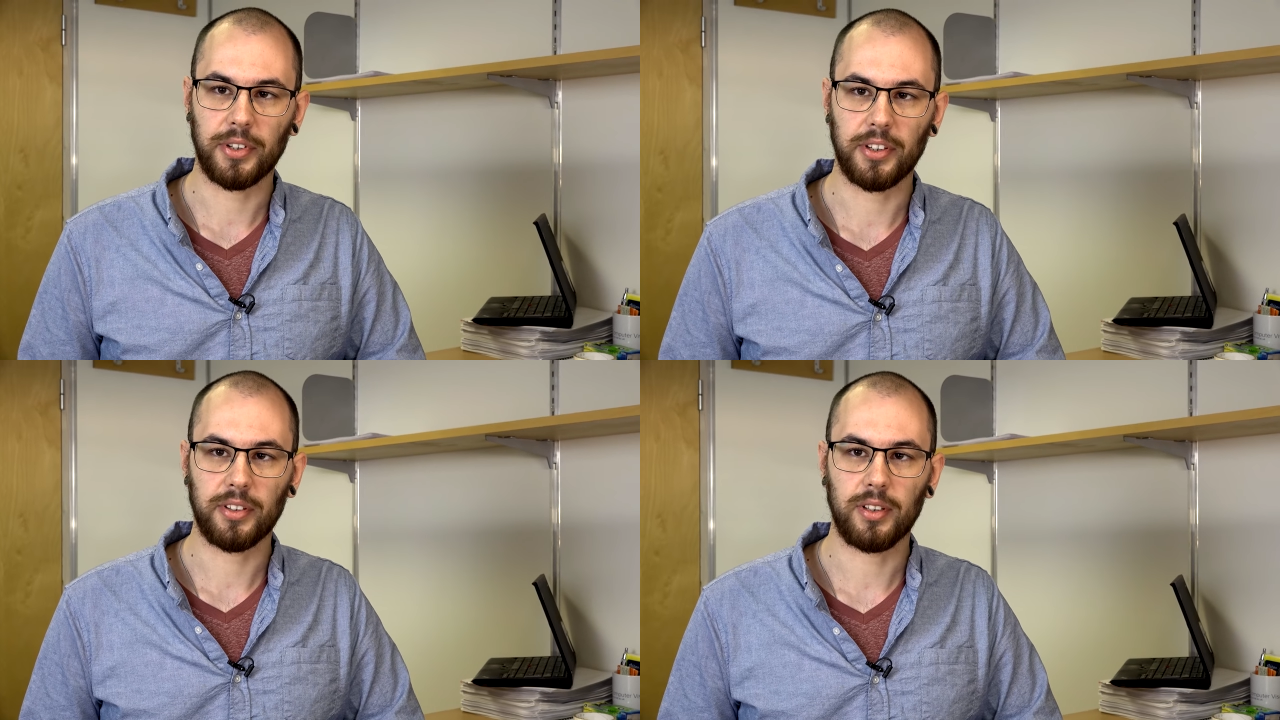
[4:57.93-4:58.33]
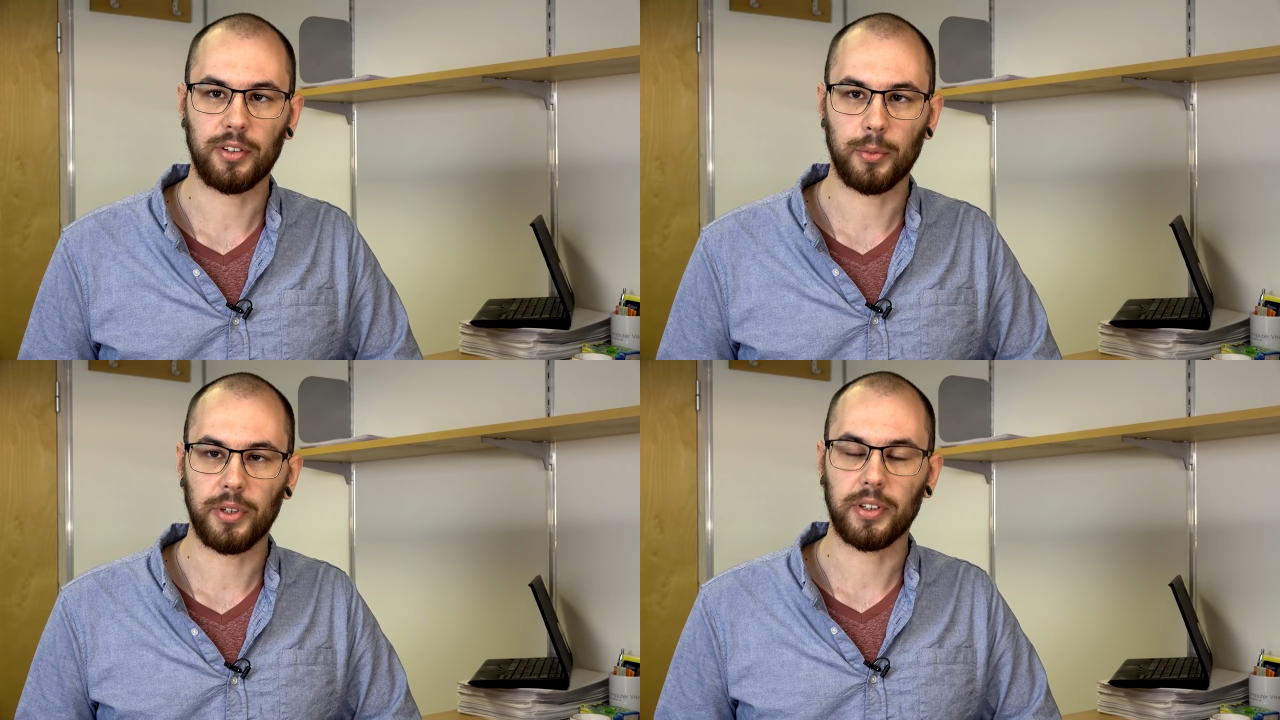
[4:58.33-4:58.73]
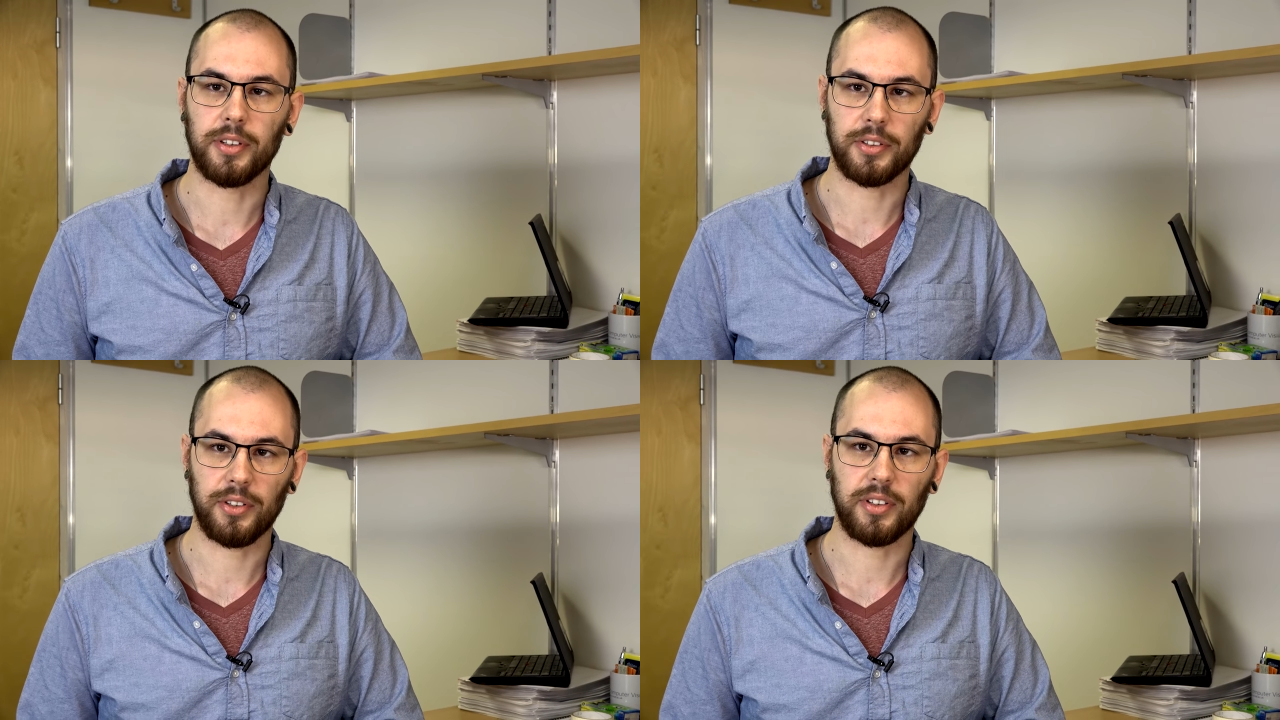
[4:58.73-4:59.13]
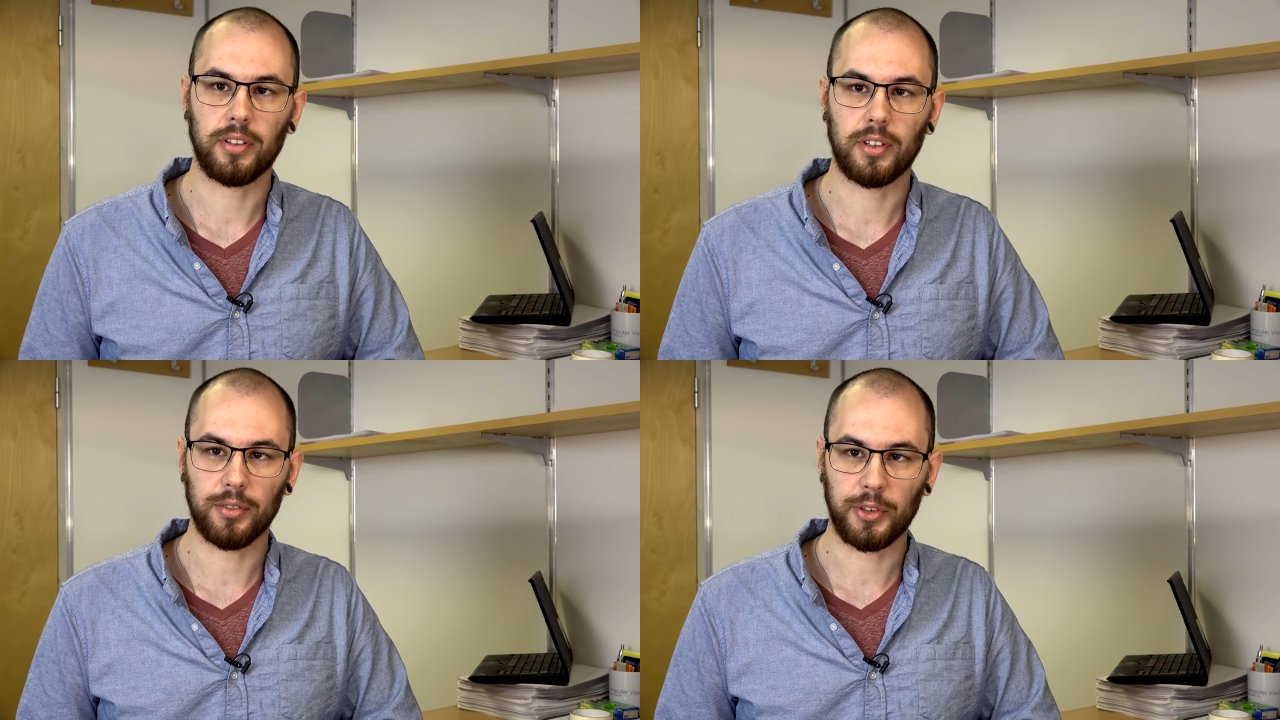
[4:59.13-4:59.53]
So there's a lot of work on
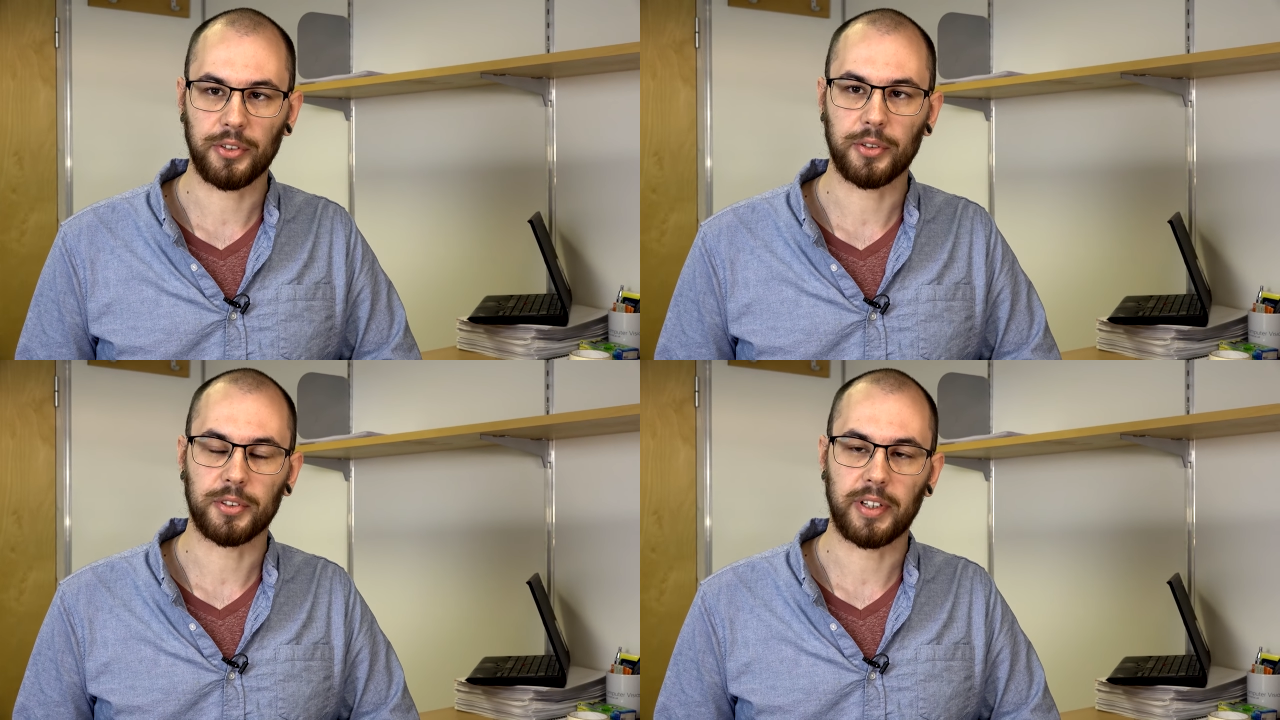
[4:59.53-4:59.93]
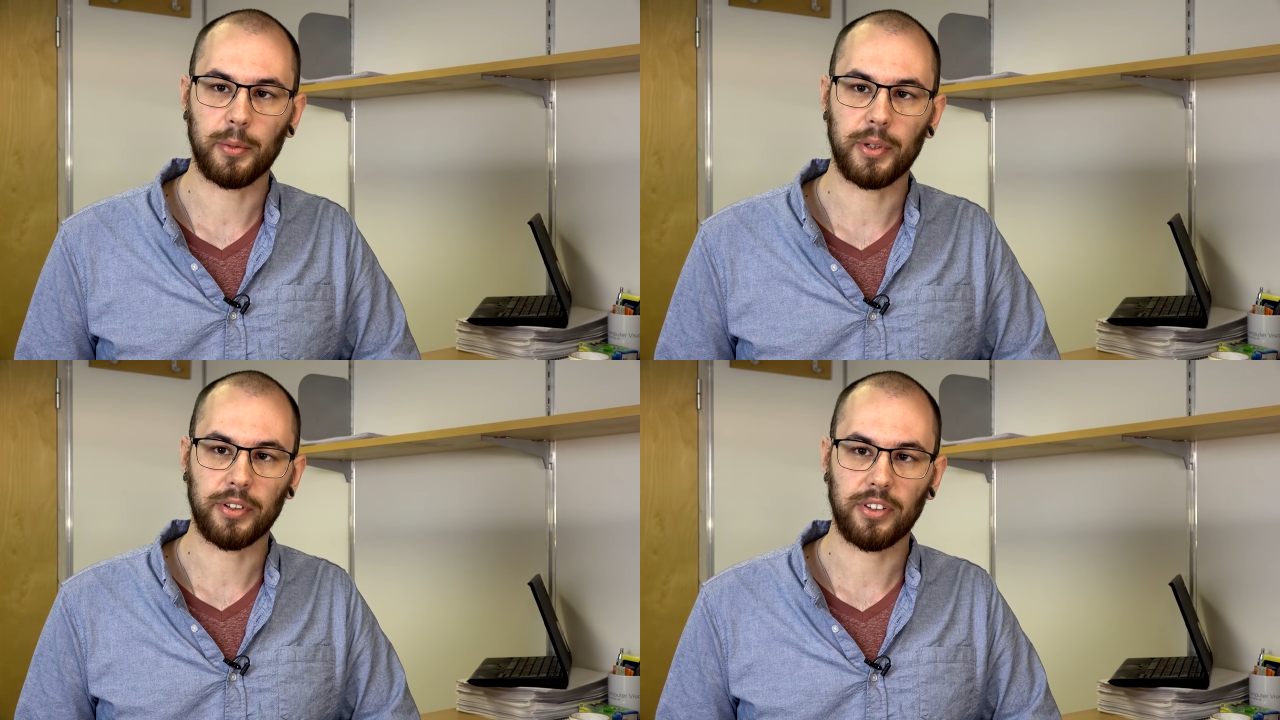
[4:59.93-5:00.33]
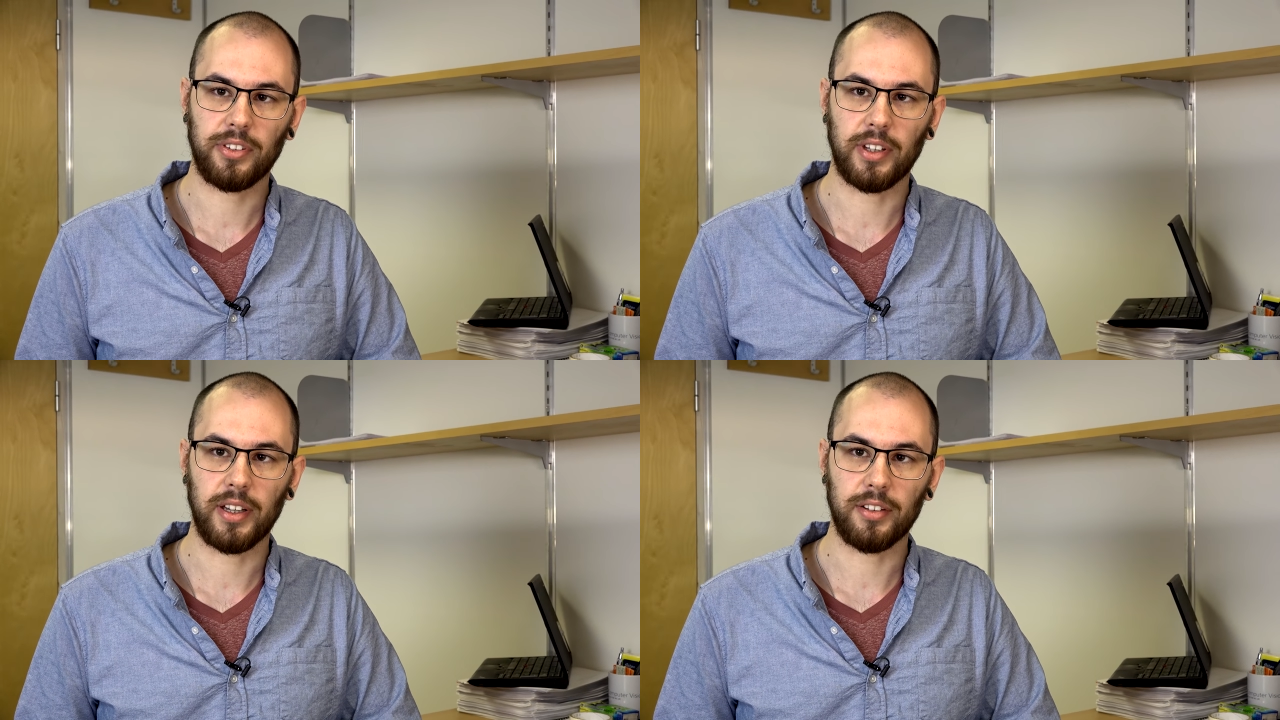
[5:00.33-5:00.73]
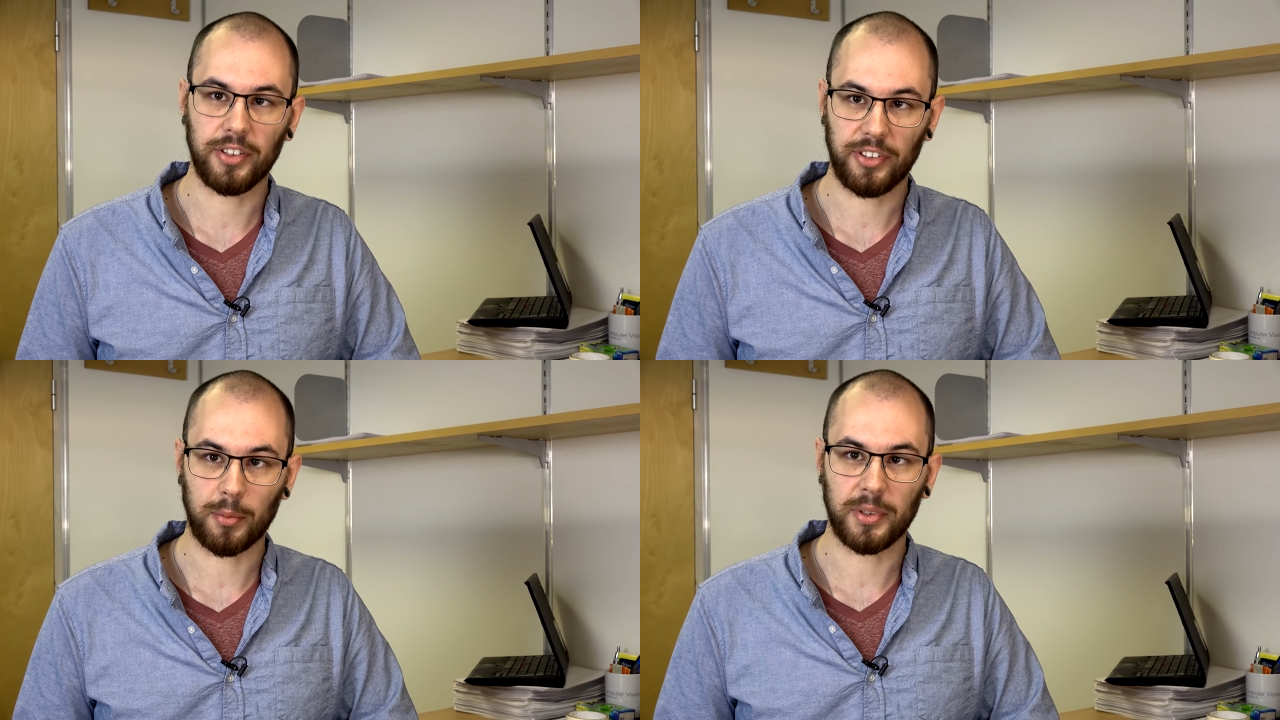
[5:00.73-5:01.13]
using convolutional neural networks uh,
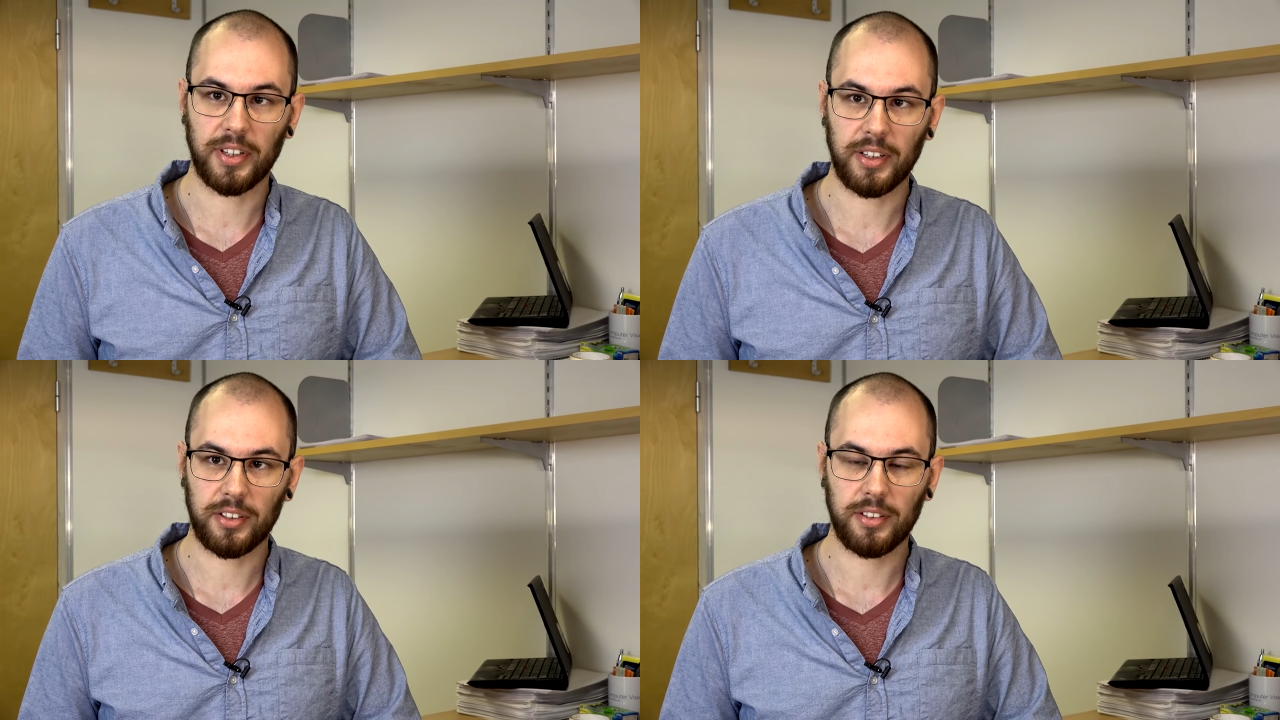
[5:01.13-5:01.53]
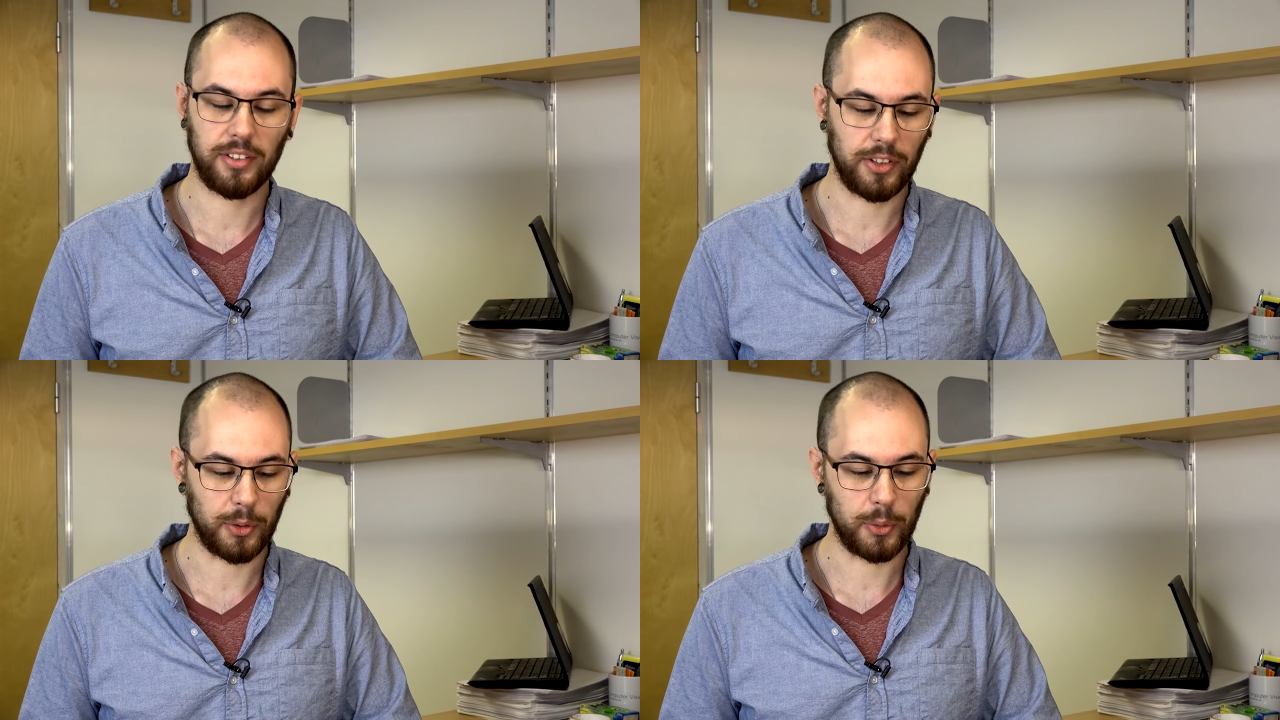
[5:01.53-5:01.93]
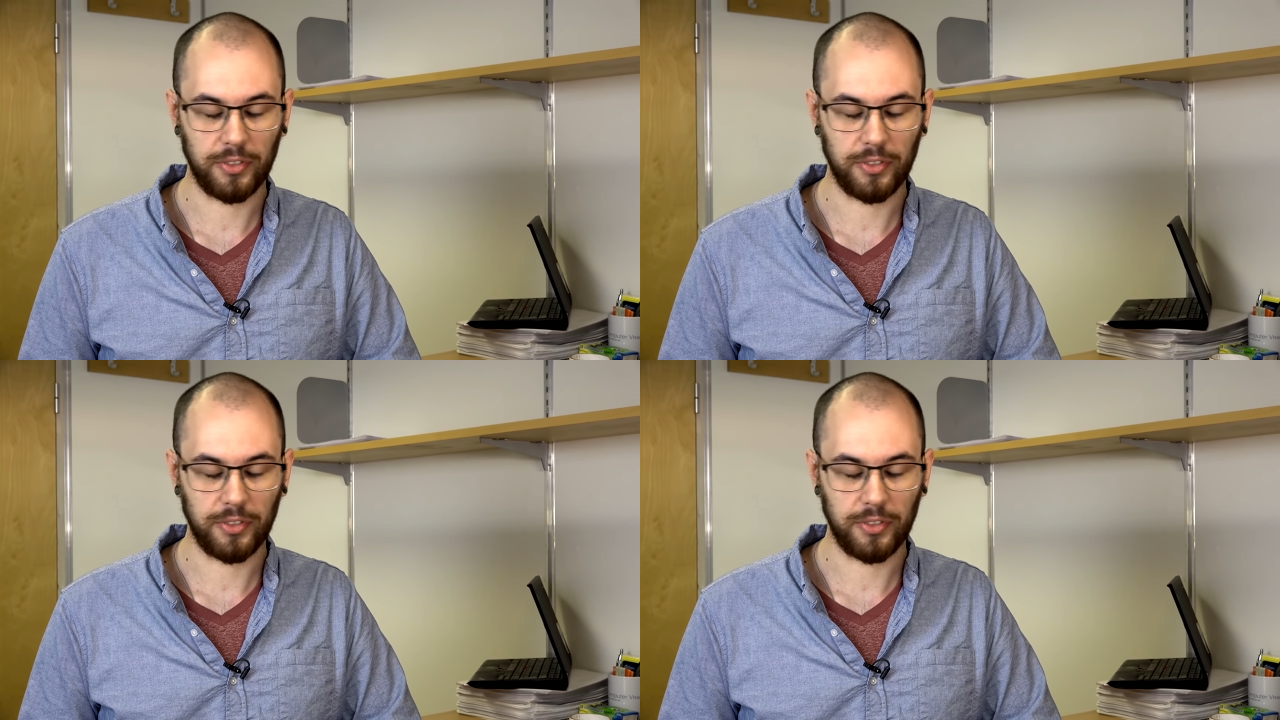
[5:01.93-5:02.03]
for segmentation. So